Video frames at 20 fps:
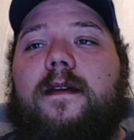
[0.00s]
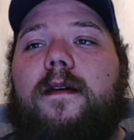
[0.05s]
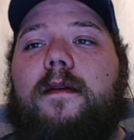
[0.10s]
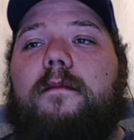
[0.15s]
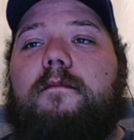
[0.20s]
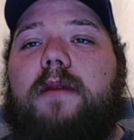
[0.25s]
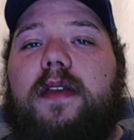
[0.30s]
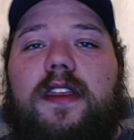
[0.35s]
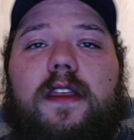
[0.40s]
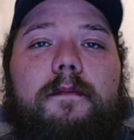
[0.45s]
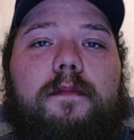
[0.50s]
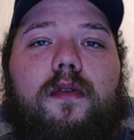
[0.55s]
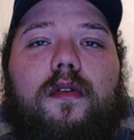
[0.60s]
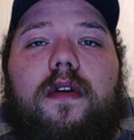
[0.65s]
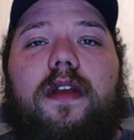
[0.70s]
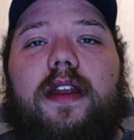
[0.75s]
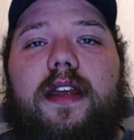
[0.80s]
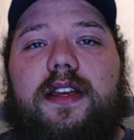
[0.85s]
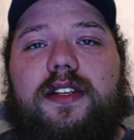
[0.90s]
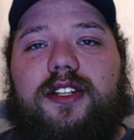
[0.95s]
But the
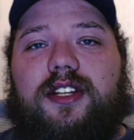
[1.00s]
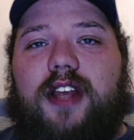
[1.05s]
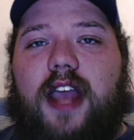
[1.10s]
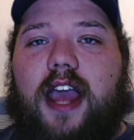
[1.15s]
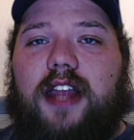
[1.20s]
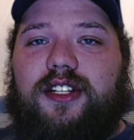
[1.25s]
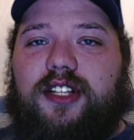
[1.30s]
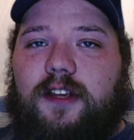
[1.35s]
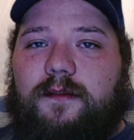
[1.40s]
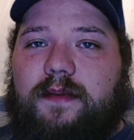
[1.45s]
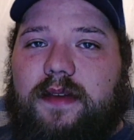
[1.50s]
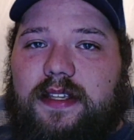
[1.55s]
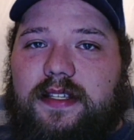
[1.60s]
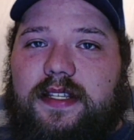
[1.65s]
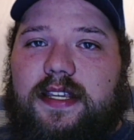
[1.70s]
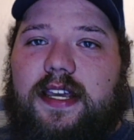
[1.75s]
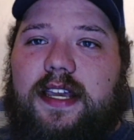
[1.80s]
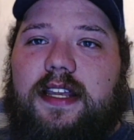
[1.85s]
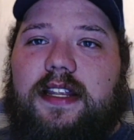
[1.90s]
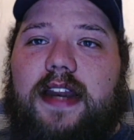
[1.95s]
point is,
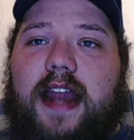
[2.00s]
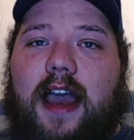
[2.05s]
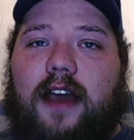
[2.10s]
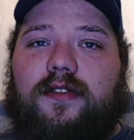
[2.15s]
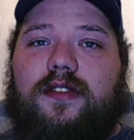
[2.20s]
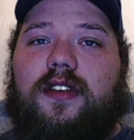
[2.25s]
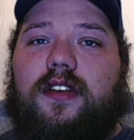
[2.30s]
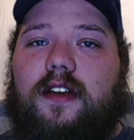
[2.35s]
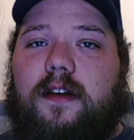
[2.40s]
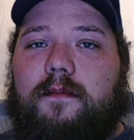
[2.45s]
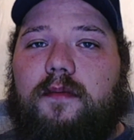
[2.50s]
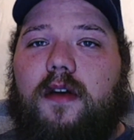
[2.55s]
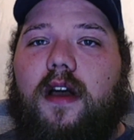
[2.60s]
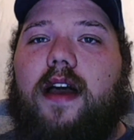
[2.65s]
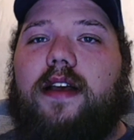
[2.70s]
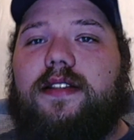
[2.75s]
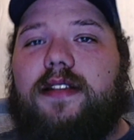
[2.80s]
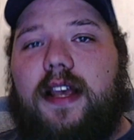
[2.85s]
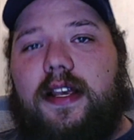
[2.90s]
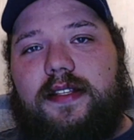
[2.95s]
ChatGPT now took a
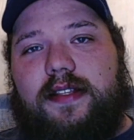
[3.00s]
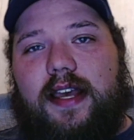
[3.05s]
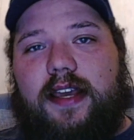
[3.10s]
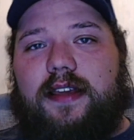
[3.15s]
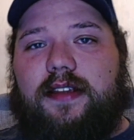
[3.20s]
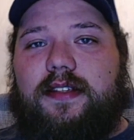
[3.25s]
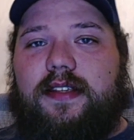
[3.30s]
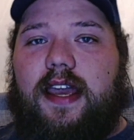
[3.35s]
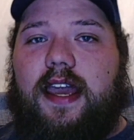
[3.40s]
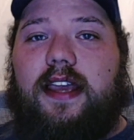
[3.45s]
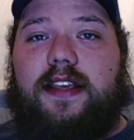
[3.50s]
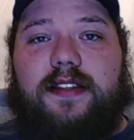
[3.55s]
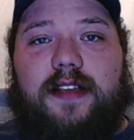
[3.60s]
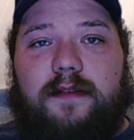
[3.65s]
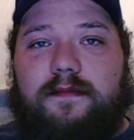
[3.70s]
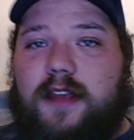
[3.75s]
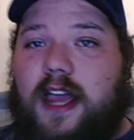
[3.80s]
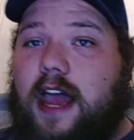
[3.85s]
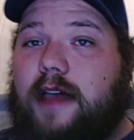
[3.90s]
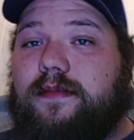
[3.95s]
process that could take
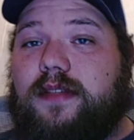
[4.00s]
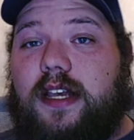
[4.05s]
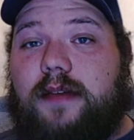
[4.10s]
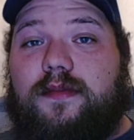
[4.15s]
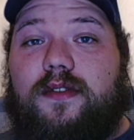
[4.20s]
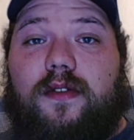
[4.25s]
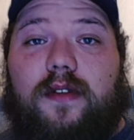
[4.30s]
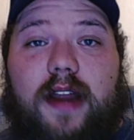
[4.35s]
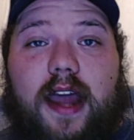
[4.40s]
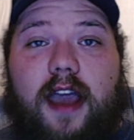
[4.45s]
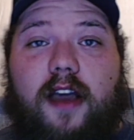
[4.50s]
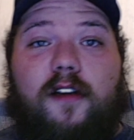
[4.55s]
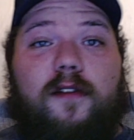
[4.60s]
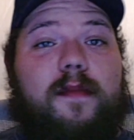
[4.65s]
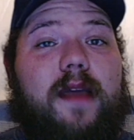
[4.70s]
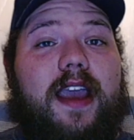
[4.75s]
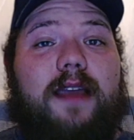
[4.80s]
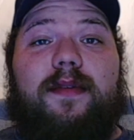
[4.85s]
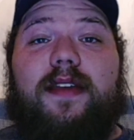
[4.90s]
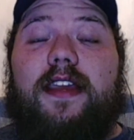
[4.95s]
sometimes up to an hour,
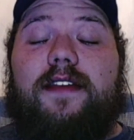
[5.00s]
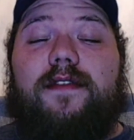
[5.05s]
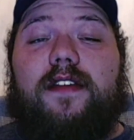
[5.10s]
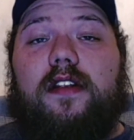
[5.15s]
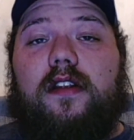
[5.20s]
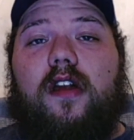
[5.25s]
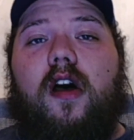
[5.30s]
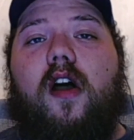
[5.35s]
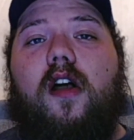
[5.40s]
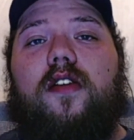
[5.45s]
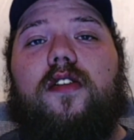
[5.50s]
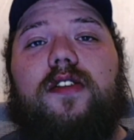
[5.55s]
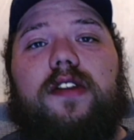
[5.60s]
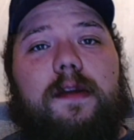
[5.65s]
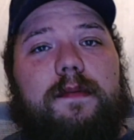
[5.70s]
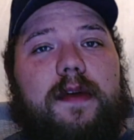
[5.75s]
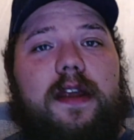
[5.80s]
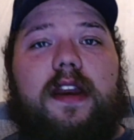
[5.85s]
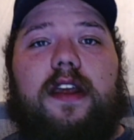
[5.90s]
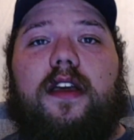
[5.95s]
maybe even longer,
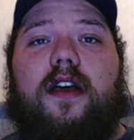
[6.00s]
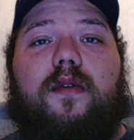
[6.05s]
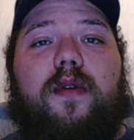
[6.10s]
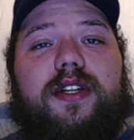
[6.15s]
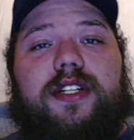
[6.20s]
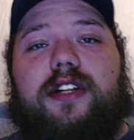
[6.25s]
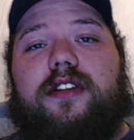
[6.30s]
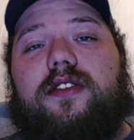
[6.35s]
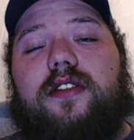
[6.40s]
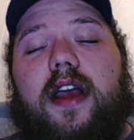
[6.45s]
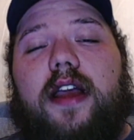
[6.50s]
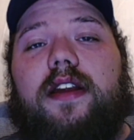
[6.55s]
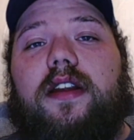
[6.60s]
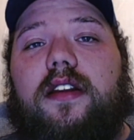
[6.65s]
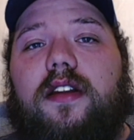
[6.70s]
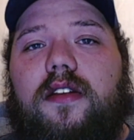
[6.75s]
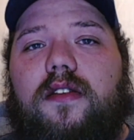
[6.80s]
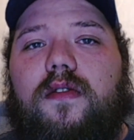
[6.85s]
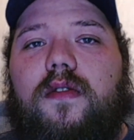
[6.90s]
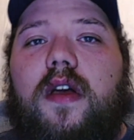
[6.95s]
depending on what you're trying to
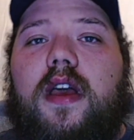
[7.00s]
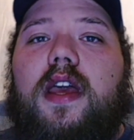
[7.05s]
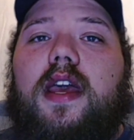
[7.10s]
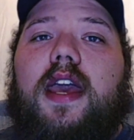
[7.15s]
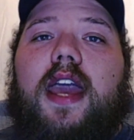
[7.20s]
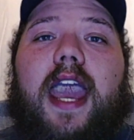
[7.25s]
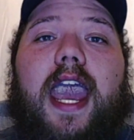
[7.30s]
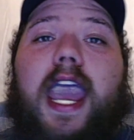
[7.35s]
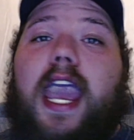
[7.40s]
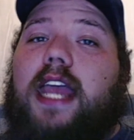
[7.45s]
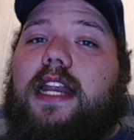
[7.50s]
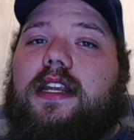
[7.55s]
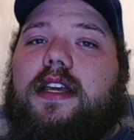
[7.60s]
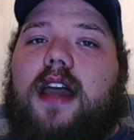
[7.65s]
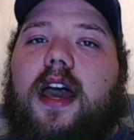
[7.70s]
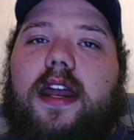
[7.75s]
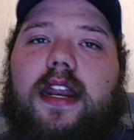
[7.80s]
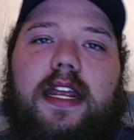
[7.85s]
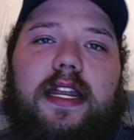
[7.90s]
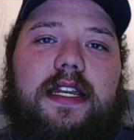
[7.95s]
do, and
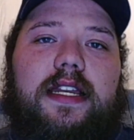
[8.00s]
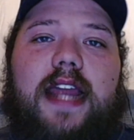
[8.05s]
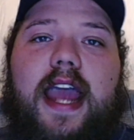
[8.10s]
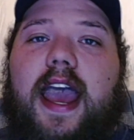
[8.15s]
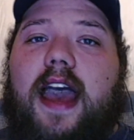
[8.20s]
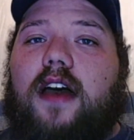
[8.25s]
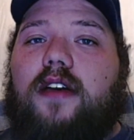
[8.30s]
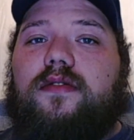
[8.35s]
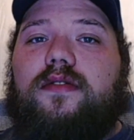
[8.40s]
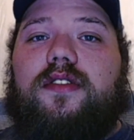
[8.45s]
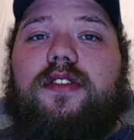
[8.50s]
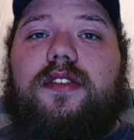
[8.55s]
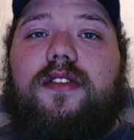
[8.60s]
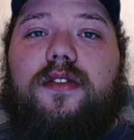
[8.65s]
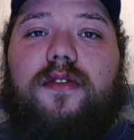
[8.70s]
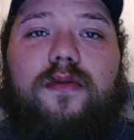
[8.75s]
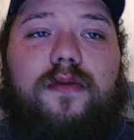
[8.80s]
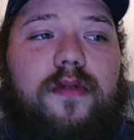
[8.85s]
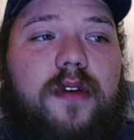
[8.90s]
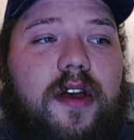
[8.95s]
cut it down
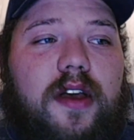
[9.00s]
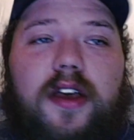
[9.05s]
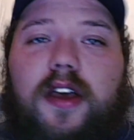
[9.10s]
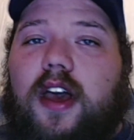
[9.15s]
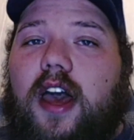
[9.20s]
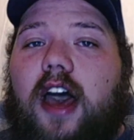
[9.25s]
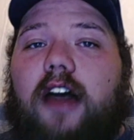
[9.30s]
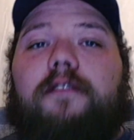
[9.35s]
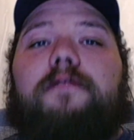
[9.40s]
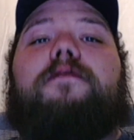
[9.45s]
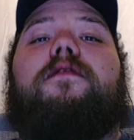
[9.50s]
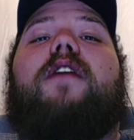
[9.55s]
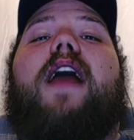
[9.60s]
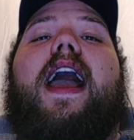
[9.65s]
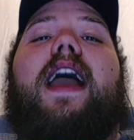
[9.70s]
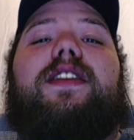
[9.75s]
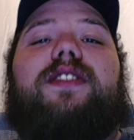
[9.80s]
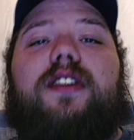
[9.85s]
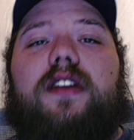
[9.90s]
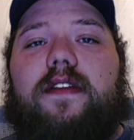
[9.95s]
to a
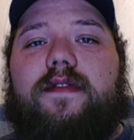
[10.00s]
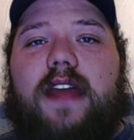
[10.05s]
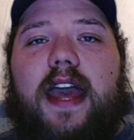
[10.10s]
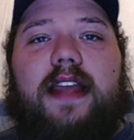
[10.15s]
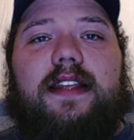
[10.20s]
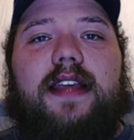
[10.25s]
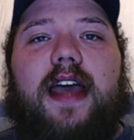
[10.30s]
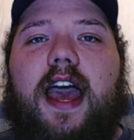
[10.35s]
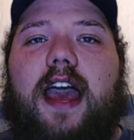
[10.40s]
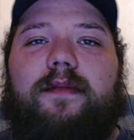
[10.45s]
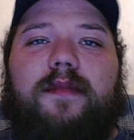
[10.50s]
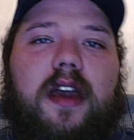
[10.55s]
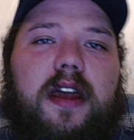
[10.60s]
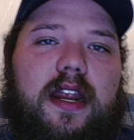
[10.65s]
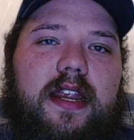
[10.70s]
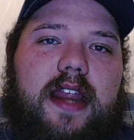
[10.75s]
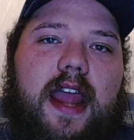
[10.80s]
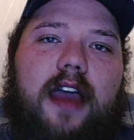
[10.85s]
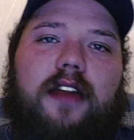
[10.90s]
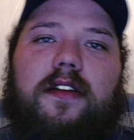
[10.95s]
fraction of that time, cut
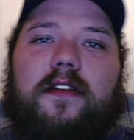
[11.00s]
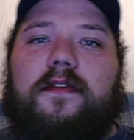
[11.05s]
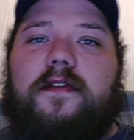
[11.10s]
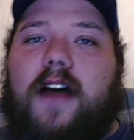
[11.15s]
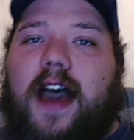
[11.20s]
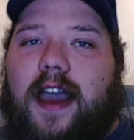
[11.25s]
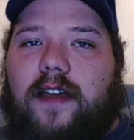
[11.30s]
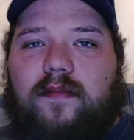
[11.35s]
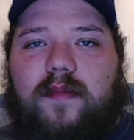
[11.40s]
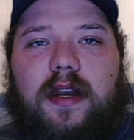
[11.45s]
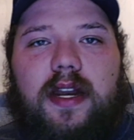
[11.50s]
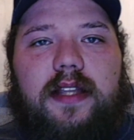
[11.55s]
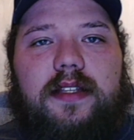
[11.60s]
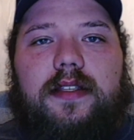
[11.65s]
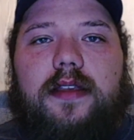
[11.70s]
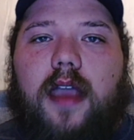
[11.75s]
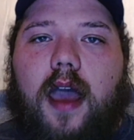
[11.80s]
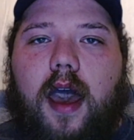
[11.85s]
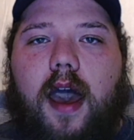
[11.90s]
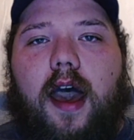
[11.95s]
it down to 5 minutes
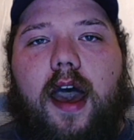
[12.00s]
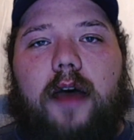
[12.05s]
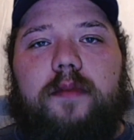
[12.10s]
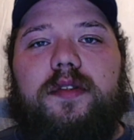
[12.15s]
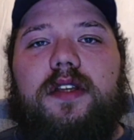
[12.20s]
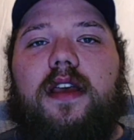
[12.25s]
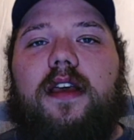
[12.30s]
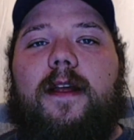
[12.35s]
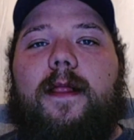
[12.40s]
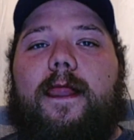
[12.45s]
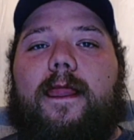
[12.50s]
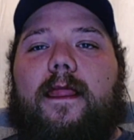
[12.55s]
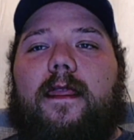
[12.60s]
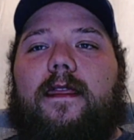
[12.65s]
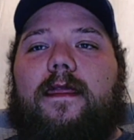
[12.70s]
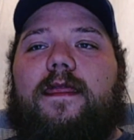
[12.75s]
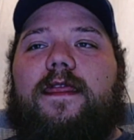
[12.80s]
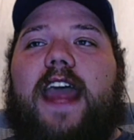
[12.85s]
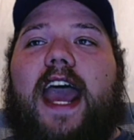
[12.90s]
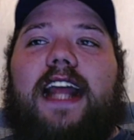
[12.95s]
tops.
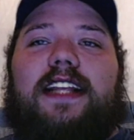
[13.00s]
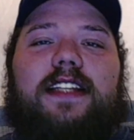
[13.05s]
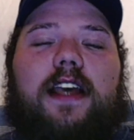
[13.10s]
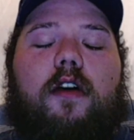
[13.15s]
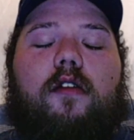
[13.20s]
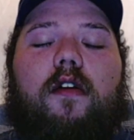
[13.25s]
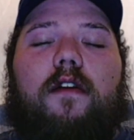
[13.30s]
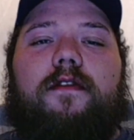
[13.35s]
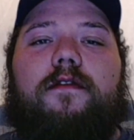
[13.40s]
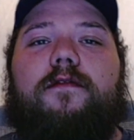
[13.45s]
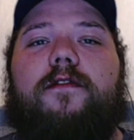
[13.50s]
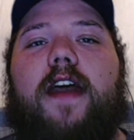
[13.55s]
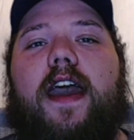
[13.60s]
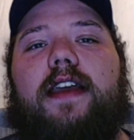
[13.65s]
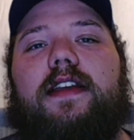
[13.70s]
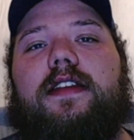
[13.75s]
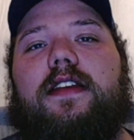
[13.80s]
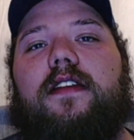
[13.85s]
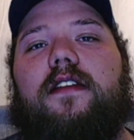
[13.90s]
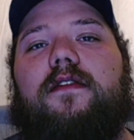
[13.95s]
That's how
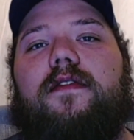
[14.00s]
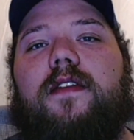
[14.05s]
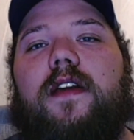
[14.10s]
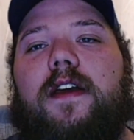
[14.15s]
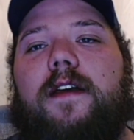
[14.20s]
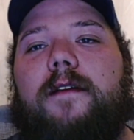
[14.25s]
effective